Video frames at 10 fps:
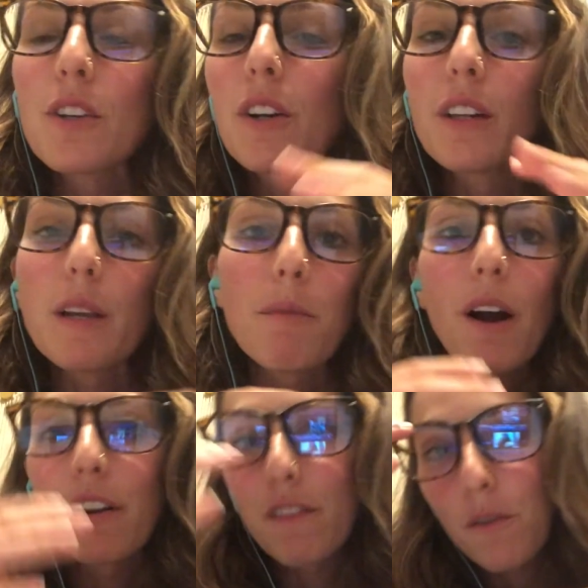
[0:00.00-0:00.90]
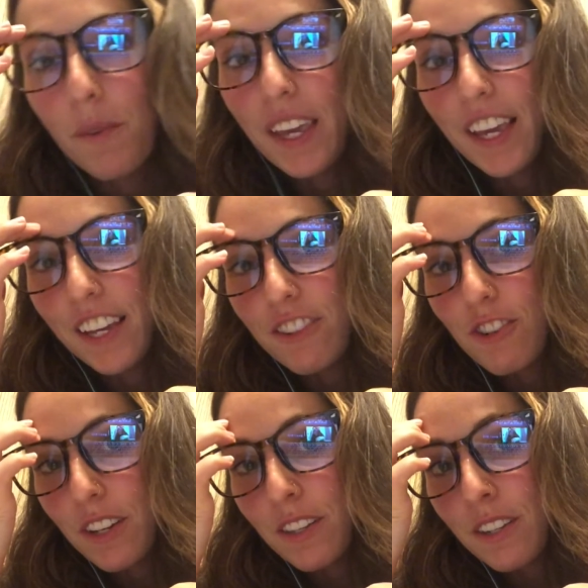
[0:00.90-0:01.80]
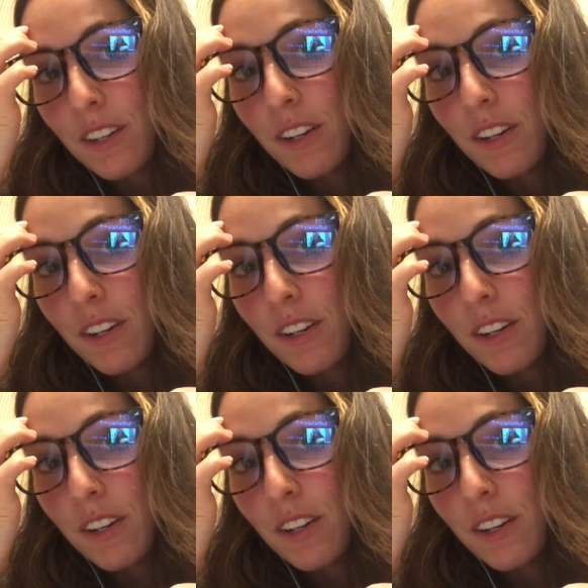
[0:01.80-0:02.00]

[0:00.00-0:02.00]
early part of the week, just